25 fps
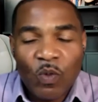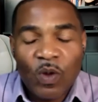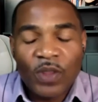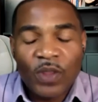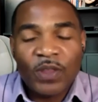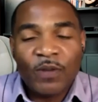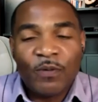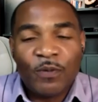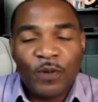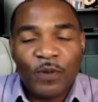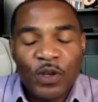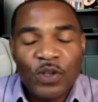
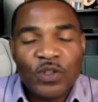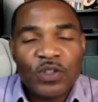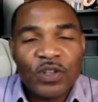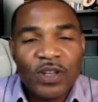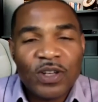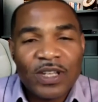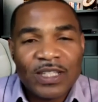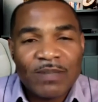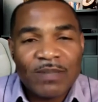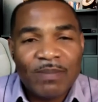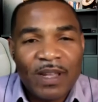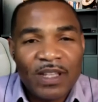what the
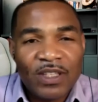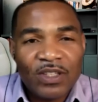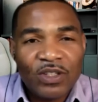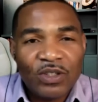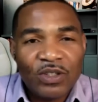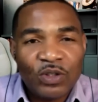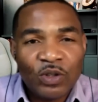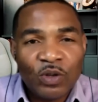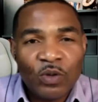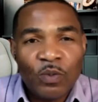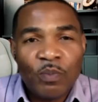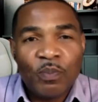future is meant
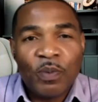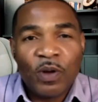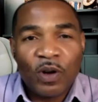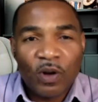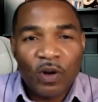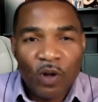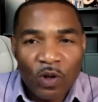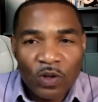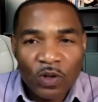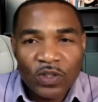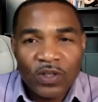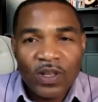to do,
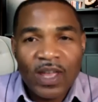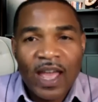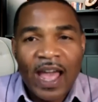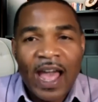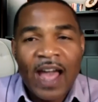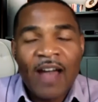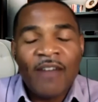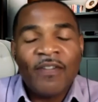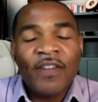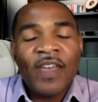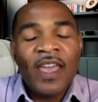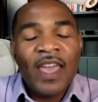but also
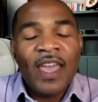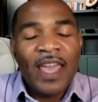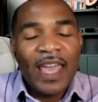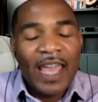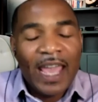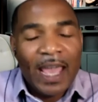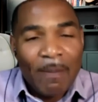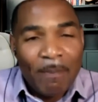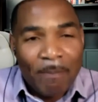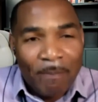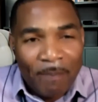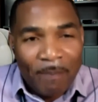have
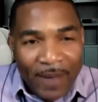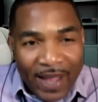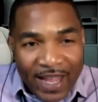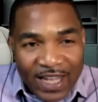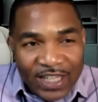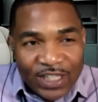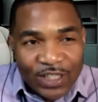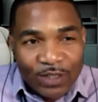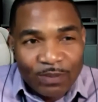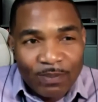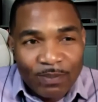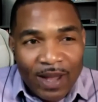a
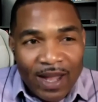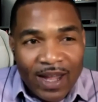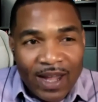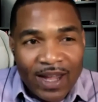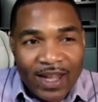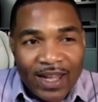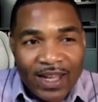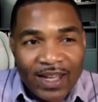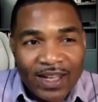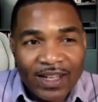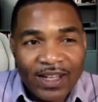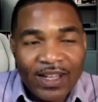
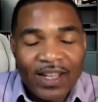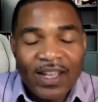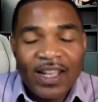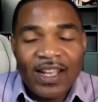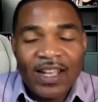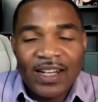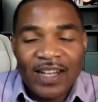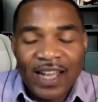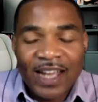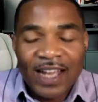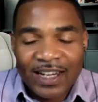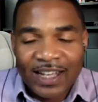benchmark
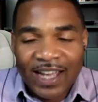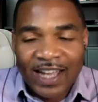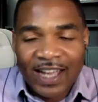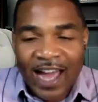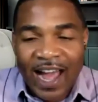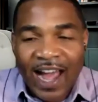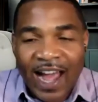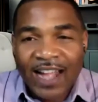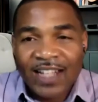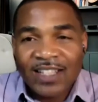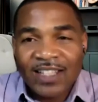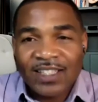that
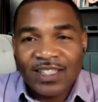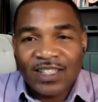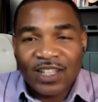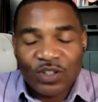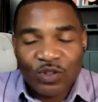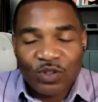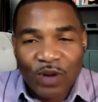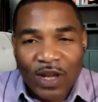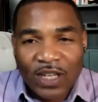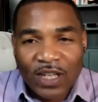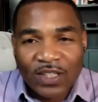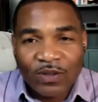guides the
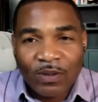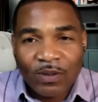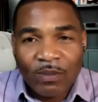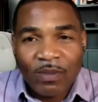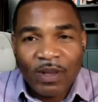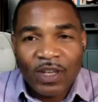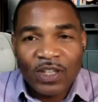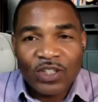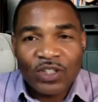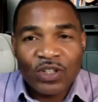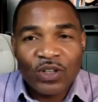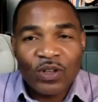
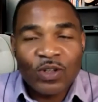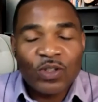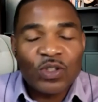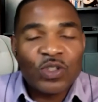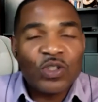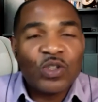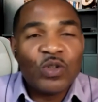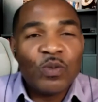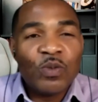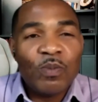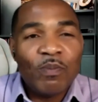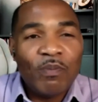transformation
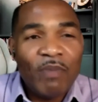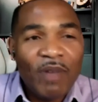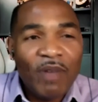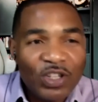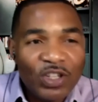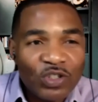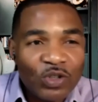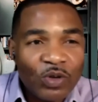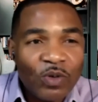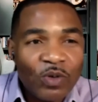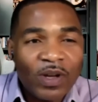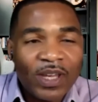to
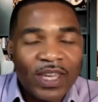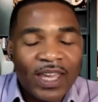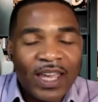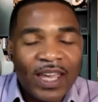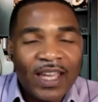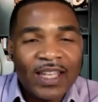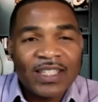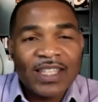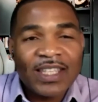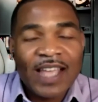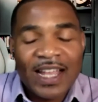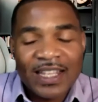measure
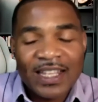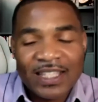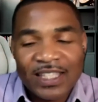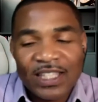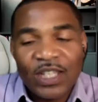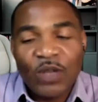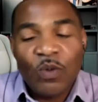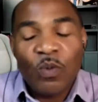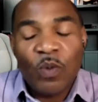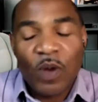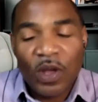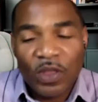against and
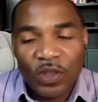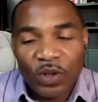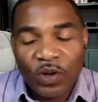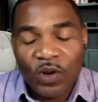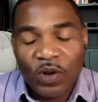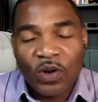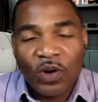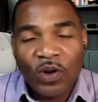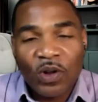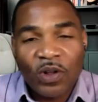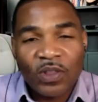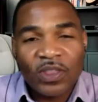see whether
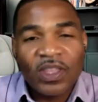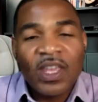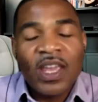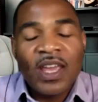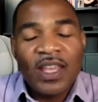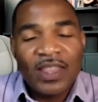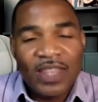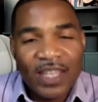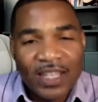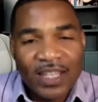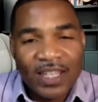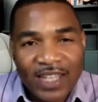or not
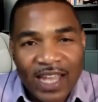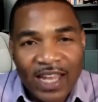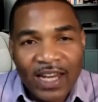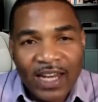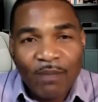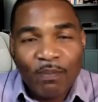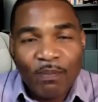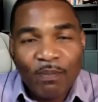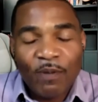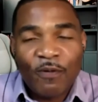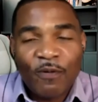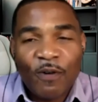there's
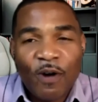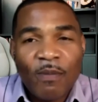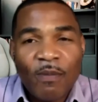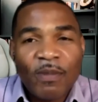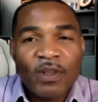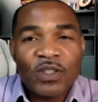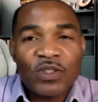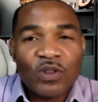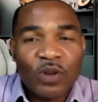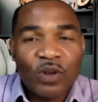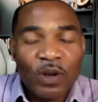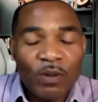any
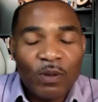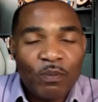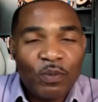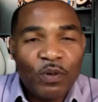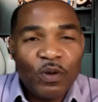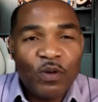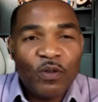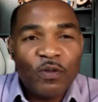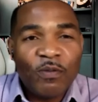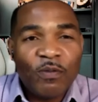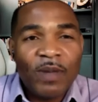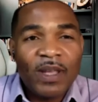performance or
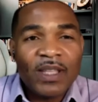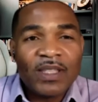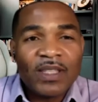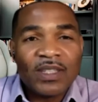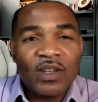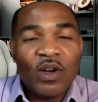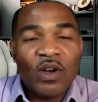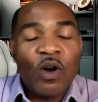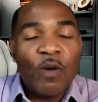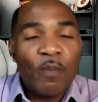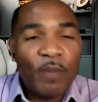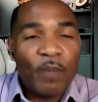
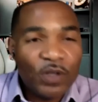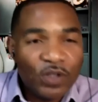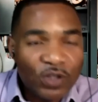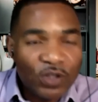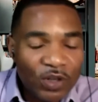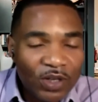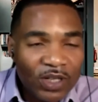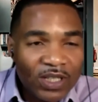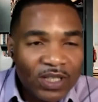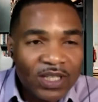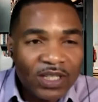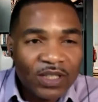improvements or
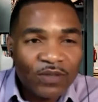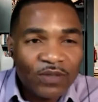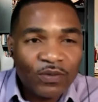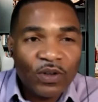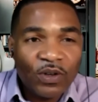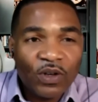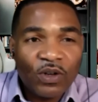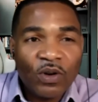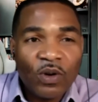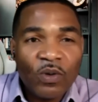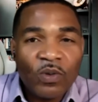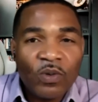opportunities
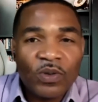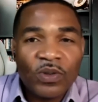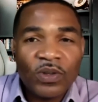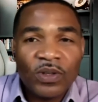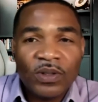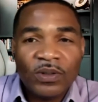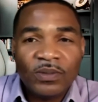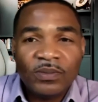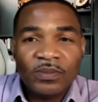for growth.